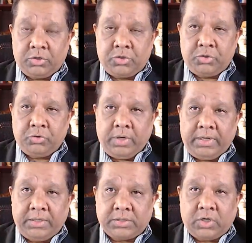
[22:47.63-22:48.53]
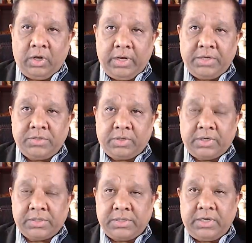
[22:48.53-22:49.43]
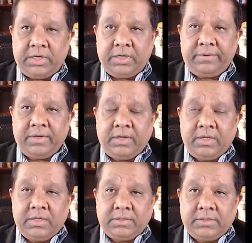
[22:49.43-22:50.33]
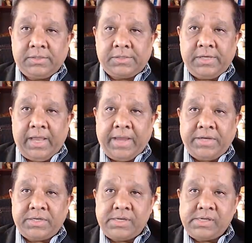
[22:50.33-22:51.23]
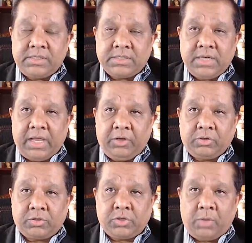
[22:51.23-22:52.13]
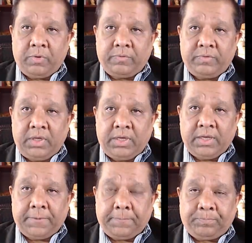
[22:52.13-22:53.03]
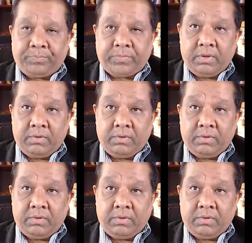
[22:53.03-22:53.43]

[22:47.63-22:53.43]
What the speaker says: Zhu and his colleagues. You can see here the C8 is lying on top of the